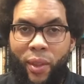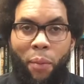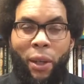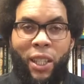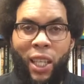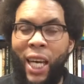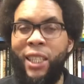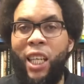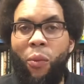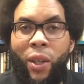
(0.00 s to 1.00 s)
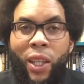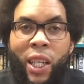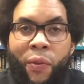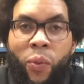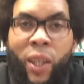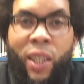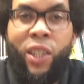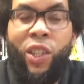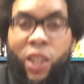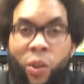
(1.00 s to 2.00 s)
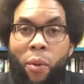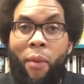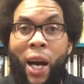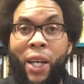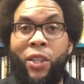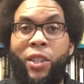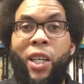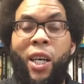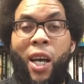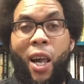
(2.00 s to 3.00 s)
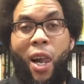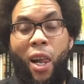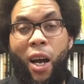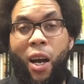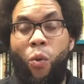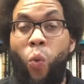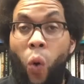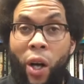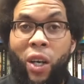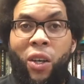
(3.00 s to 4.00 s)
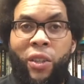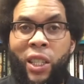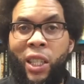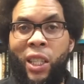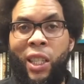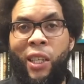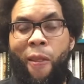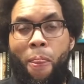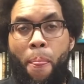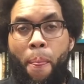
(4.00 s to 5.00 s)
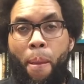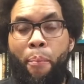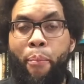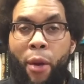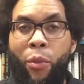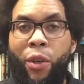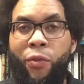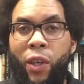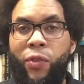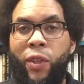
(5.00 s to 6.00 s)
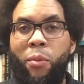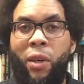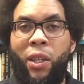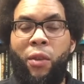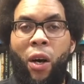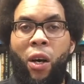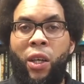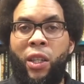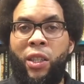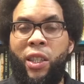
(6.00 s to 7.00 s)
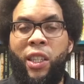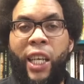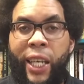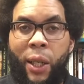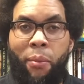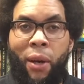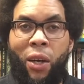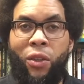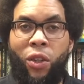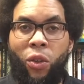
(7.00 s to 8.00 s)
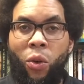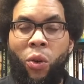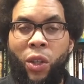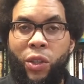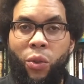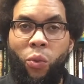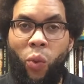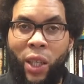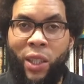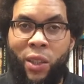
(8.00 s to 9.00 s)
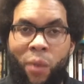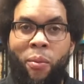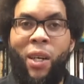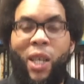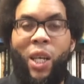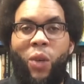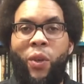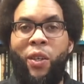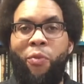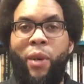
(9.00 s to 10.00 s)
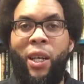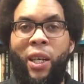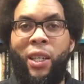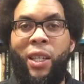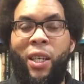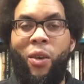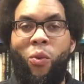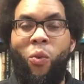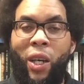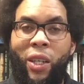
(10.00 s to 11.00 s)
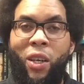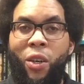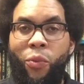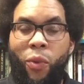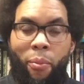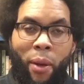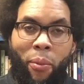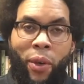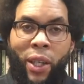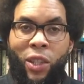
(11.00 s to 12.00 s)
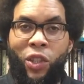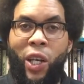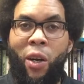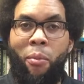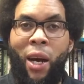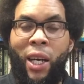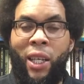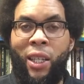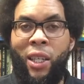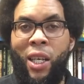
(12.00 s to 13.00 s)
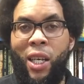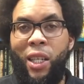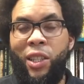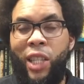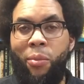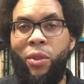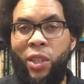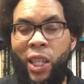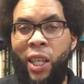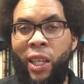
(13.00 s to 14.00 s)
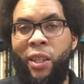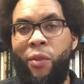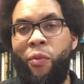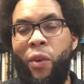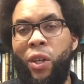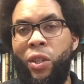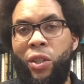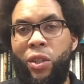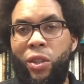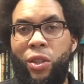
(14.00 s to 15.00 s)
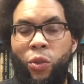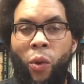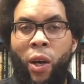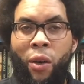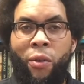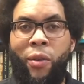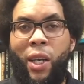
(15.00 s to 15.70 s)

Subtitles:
But the last thing I want to leave you with is just a reminder to work on the memory verse for the month of August and thinking about the Lord's wisdom. We've been working on remembering Jeremiah chapter 10, verse 12.